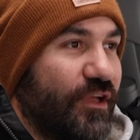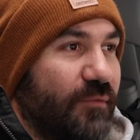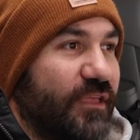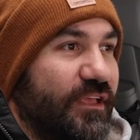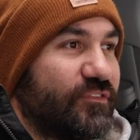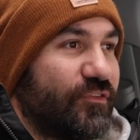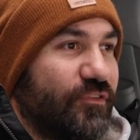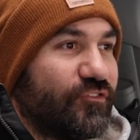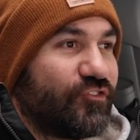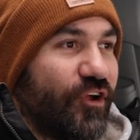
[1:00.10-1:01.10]
the updates to
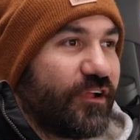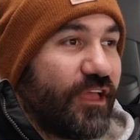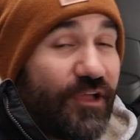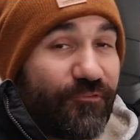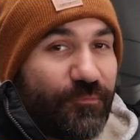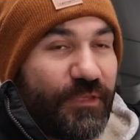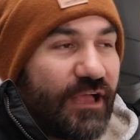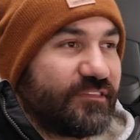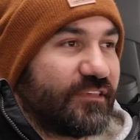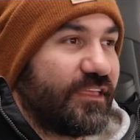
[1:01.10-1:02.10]
the truck from the
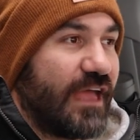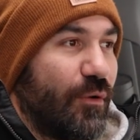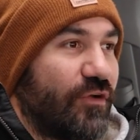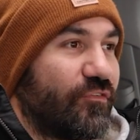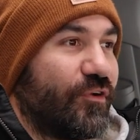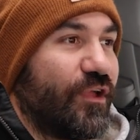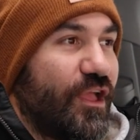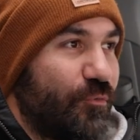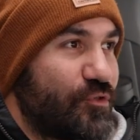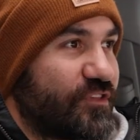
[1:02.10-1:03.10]
outside. However,
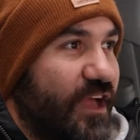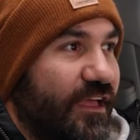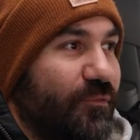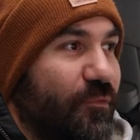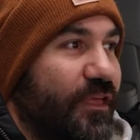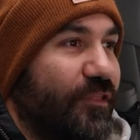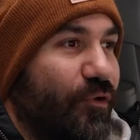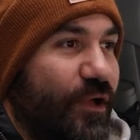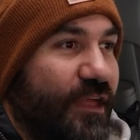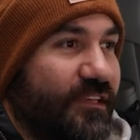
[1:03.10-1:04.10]
we just got hit with a little